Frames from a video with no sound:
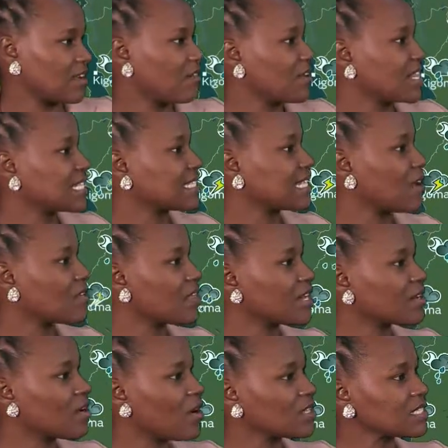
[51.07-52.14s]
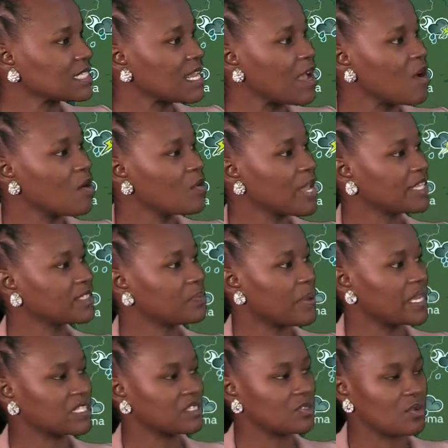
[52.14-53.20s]
Over the southern coast, we
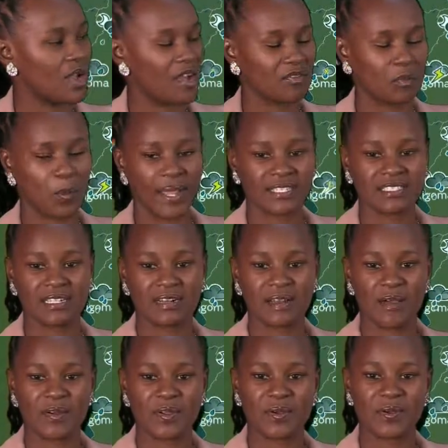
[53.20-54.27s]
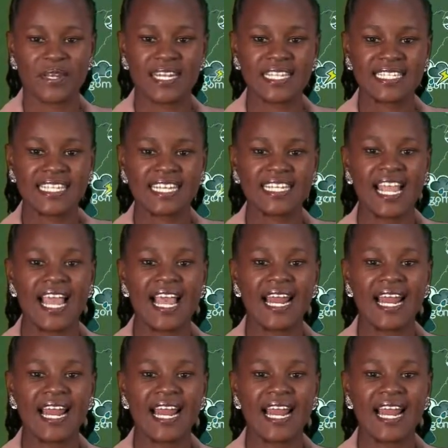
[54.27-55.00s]
expect it to have partly cloudy condition,